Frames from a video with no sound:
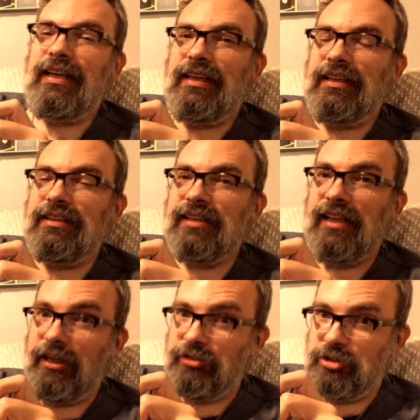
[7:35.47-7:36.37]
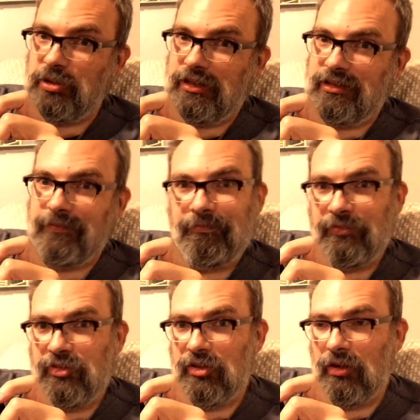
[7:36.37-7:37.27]
is Cloud Street.
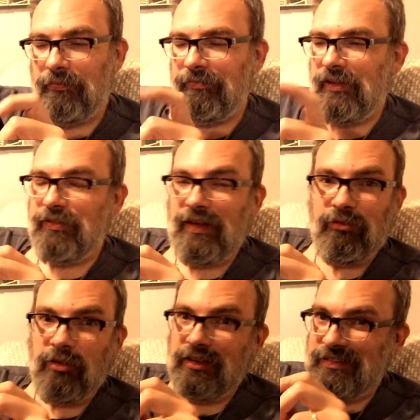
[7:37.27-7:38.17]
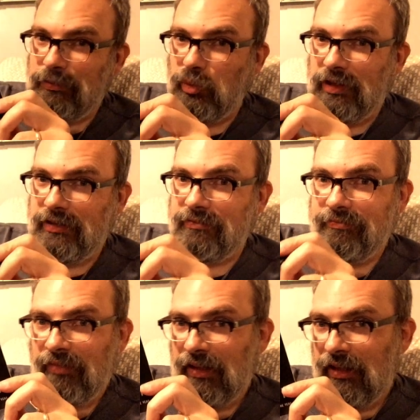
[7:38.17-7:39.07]
So, if you haven't read Tim
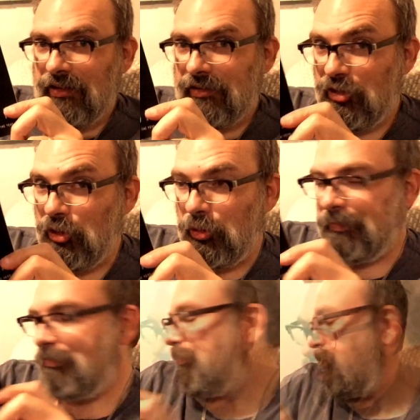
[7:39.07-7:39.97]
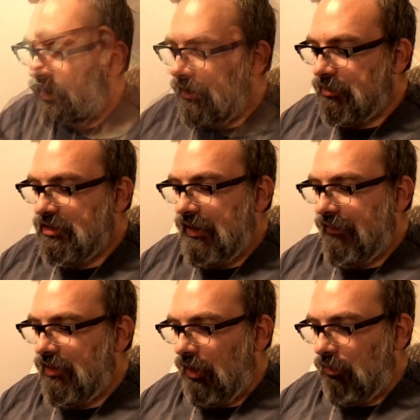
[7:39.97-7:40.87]
Winton, do. Number
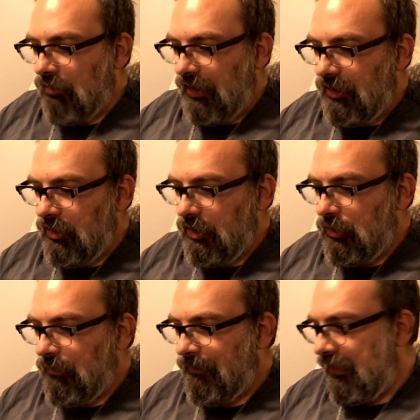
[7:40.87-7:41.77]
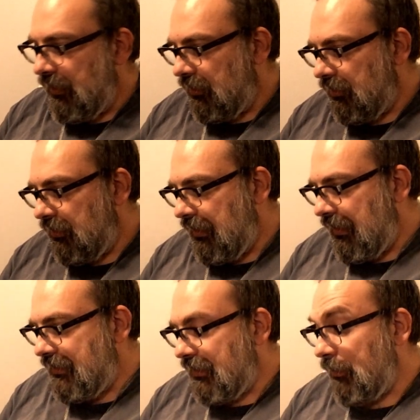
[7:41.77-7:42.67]
7, a writer you feel
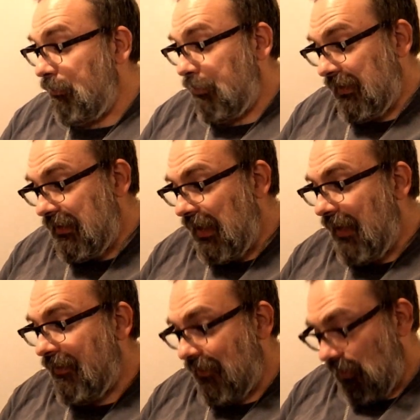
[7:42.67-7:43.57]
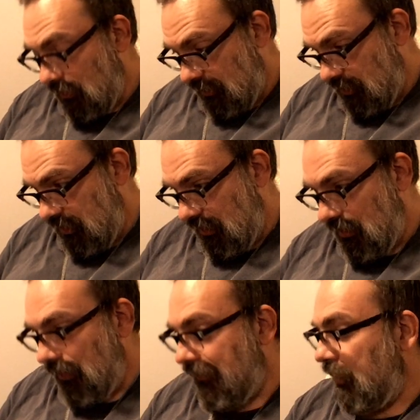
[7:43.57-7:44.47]
needs a complete
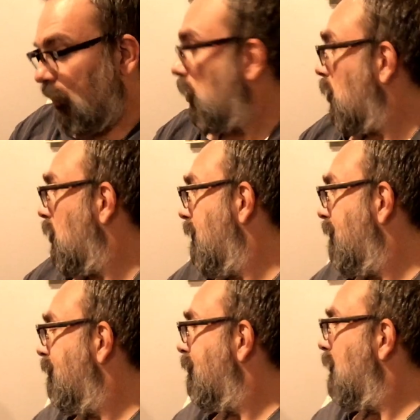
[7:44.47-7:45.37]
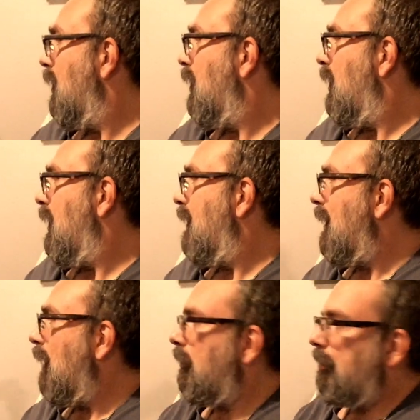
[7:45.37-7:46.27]
anthology of their work. And
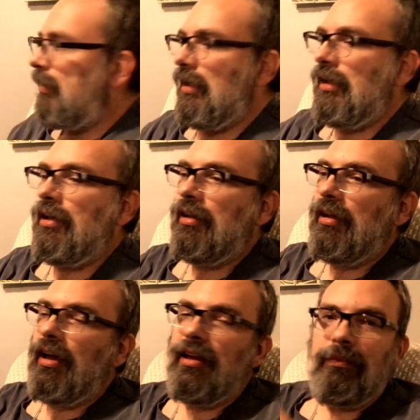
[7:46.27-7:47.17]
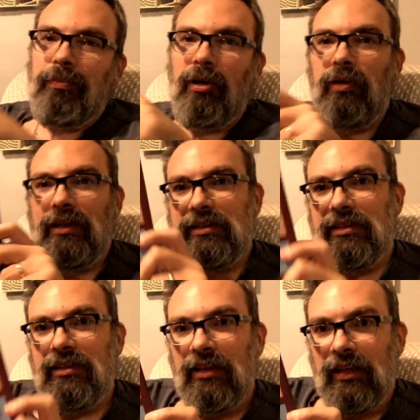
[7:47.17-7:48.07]
that would be the poet
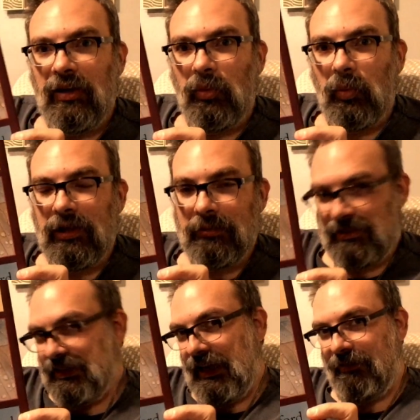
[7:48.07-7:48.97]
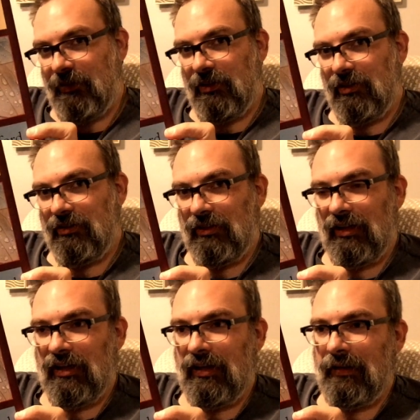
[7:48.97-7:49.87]
William Stafford.
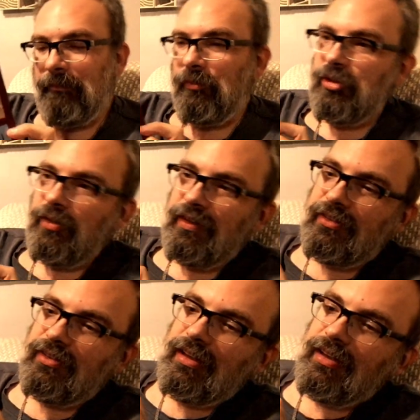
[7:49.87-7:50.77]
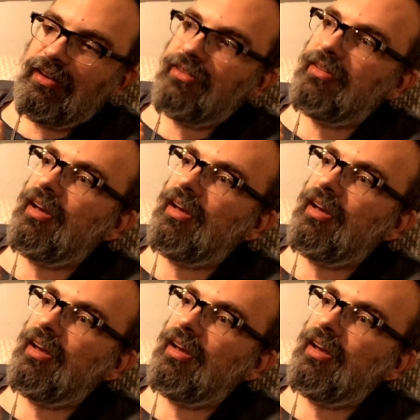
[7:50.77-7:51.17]
So this is